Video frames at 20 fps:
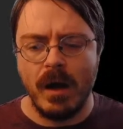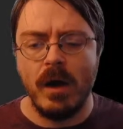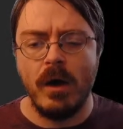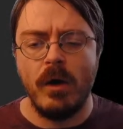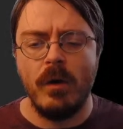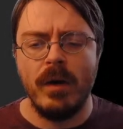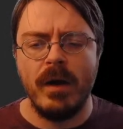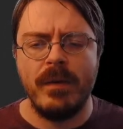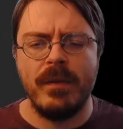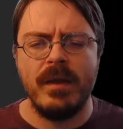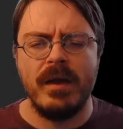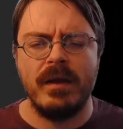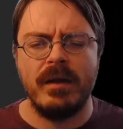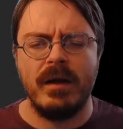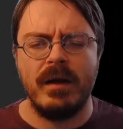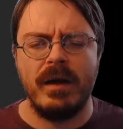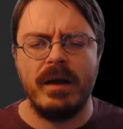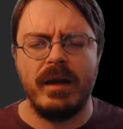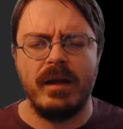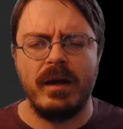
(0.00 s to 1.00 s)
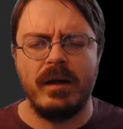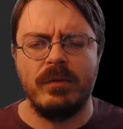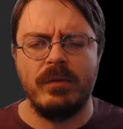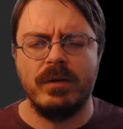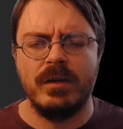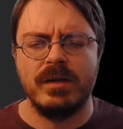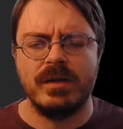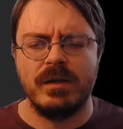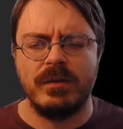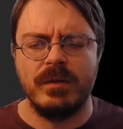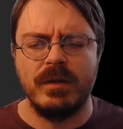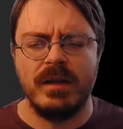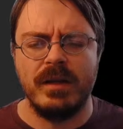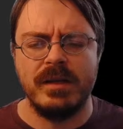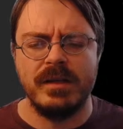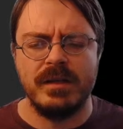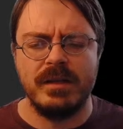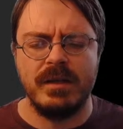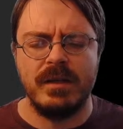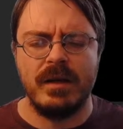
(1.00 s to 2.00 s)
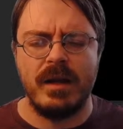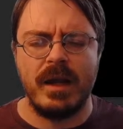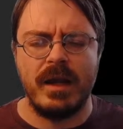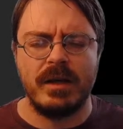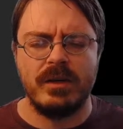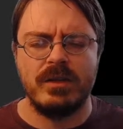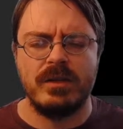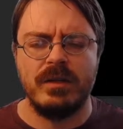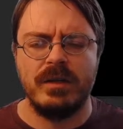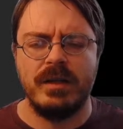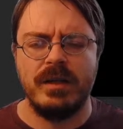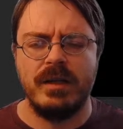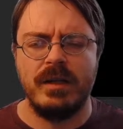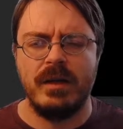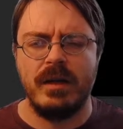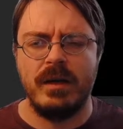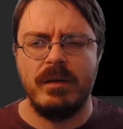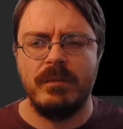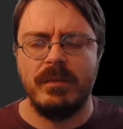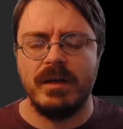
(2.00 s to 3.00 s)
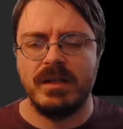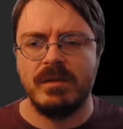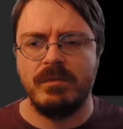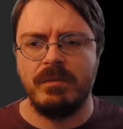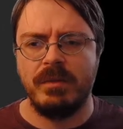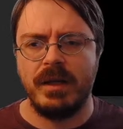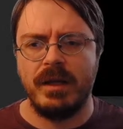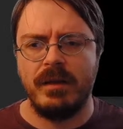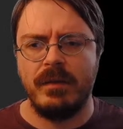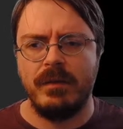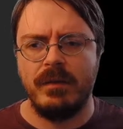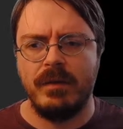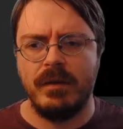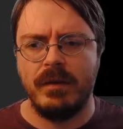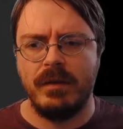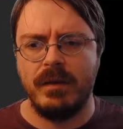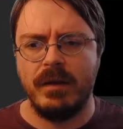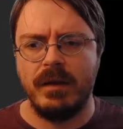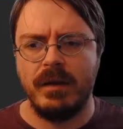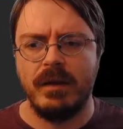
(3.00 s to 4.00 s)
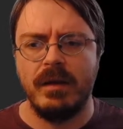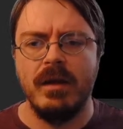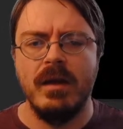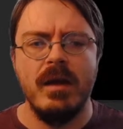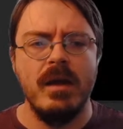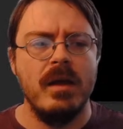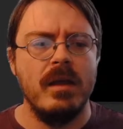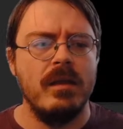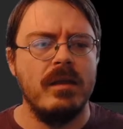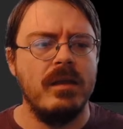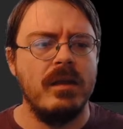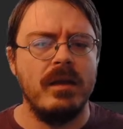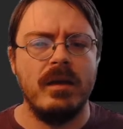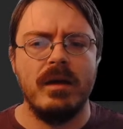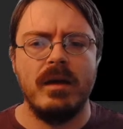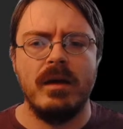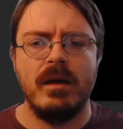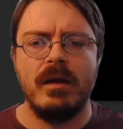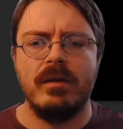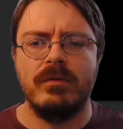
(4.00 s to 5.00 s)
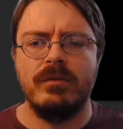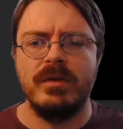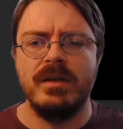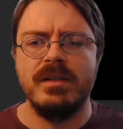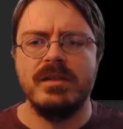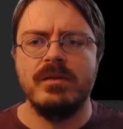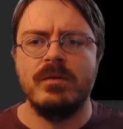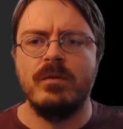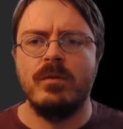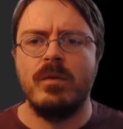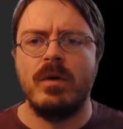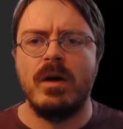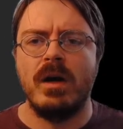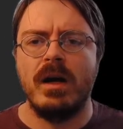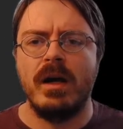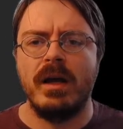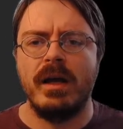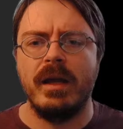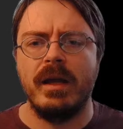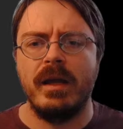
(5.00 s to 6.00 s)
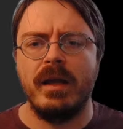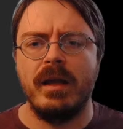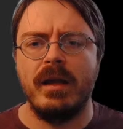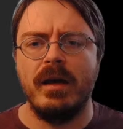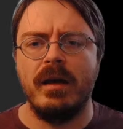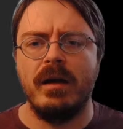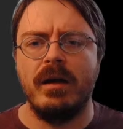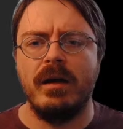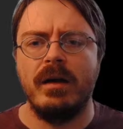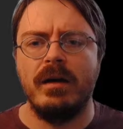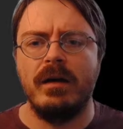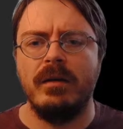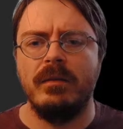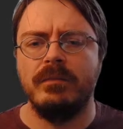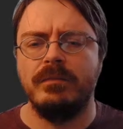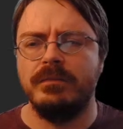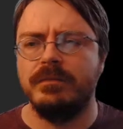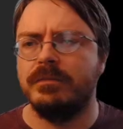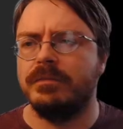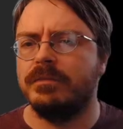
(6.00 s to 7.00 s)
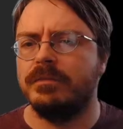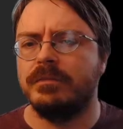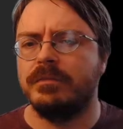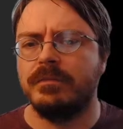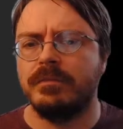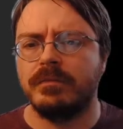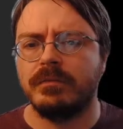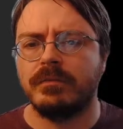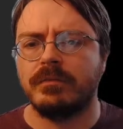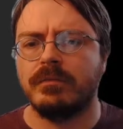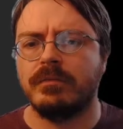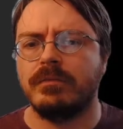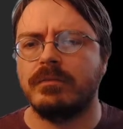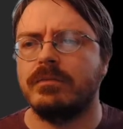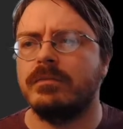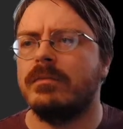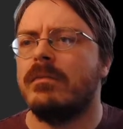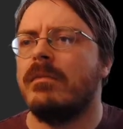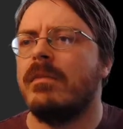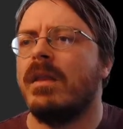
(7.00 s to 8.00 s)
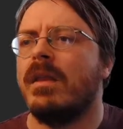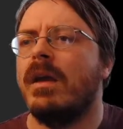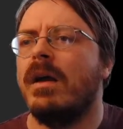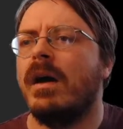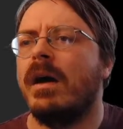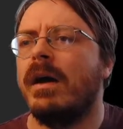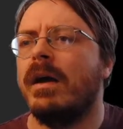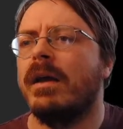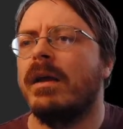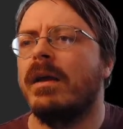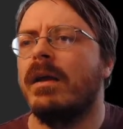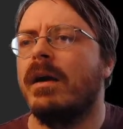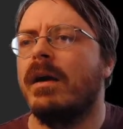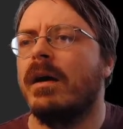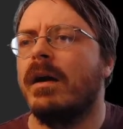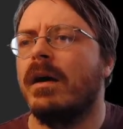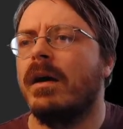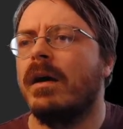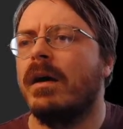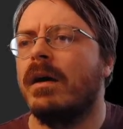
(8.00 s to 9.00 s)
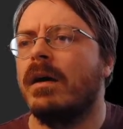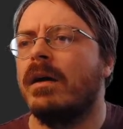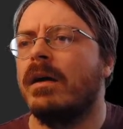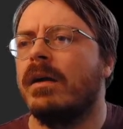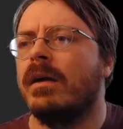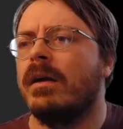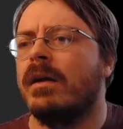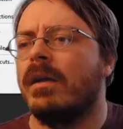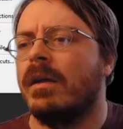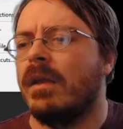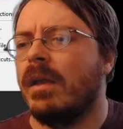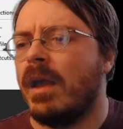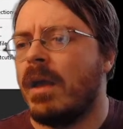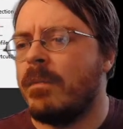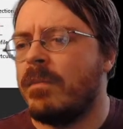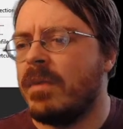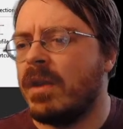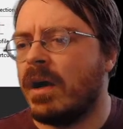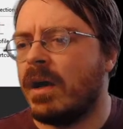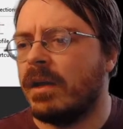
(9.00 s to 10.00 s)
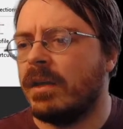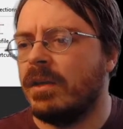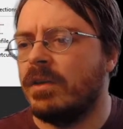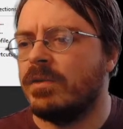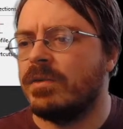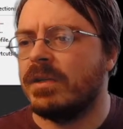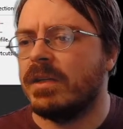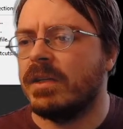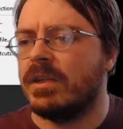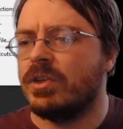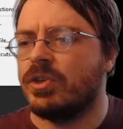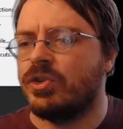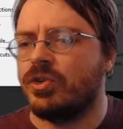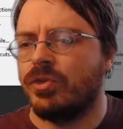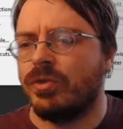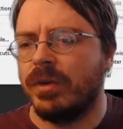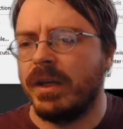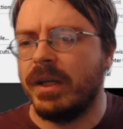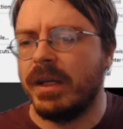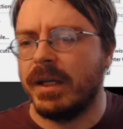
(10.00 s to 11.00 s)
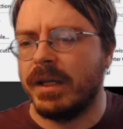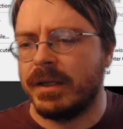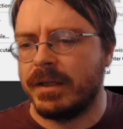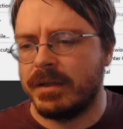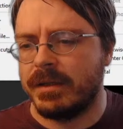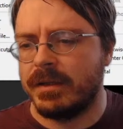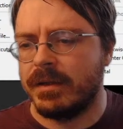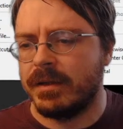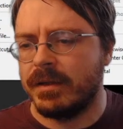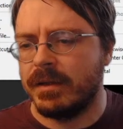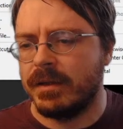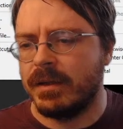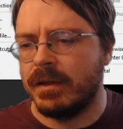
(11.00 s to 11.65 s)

Oh, and then because I realized I didn't actually explain the thing. The reason why I am not using Treat